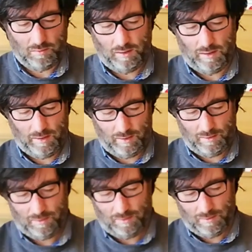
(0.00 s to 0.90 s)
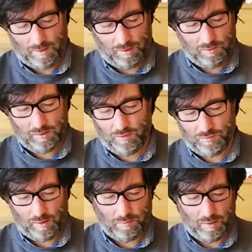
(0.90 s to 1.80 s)
Okay, I don't
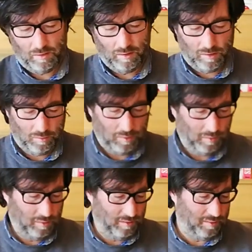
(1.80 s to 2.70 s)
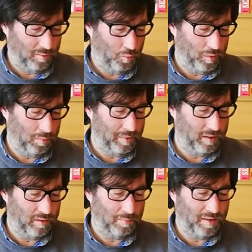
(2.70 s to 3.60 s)
have time. This will
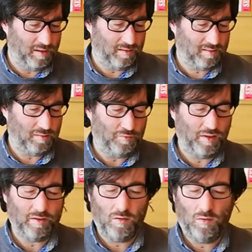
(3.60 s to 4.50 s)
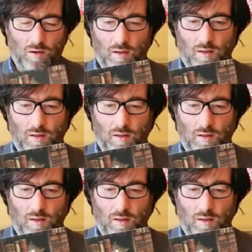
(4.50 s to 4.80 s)
be the biggest video.